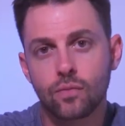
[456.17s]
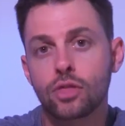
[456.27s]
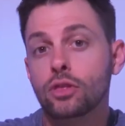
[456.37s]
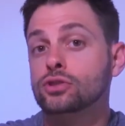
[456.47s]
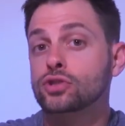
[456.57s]

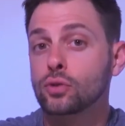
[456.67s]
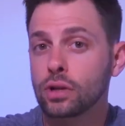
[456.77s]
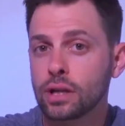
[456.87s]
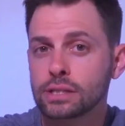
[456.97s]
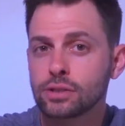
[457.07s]
The short
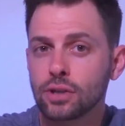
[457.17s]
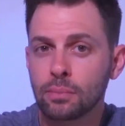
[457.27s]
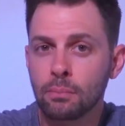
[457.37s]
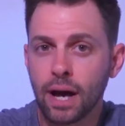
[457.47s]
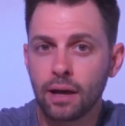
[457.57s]
answer,
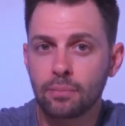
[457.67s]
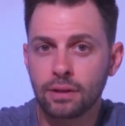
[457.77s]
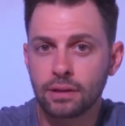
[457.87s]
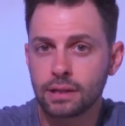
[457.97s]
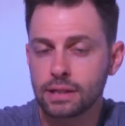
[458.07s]
in my
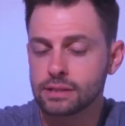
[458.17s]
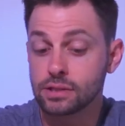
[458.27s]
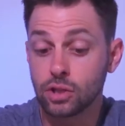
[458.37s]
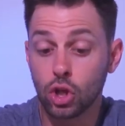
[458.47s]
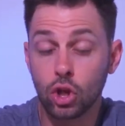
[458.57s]
opinion, is
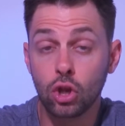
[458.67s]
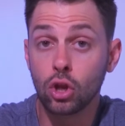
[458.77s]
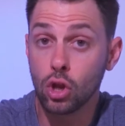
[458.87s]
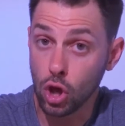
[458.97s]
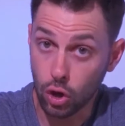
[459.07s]

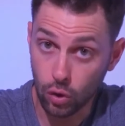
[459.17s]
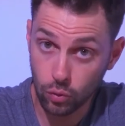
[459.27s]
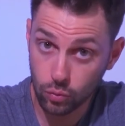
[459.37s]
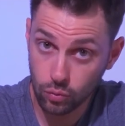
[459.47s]
no.